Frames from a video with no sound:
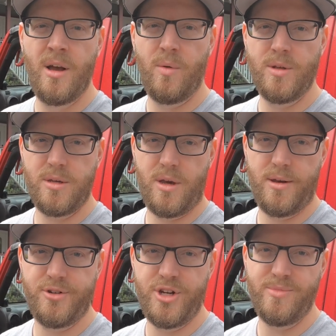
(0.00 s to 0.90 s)
once you get
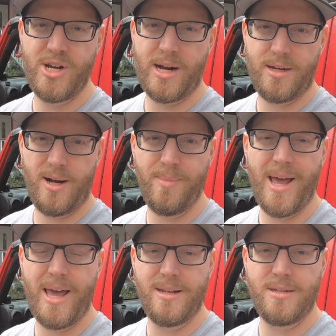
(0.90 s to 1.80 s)
your Jeep jacked up
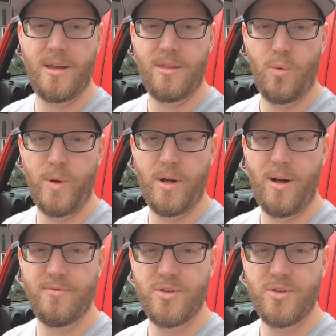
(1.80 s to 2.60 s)
and take the wheel off.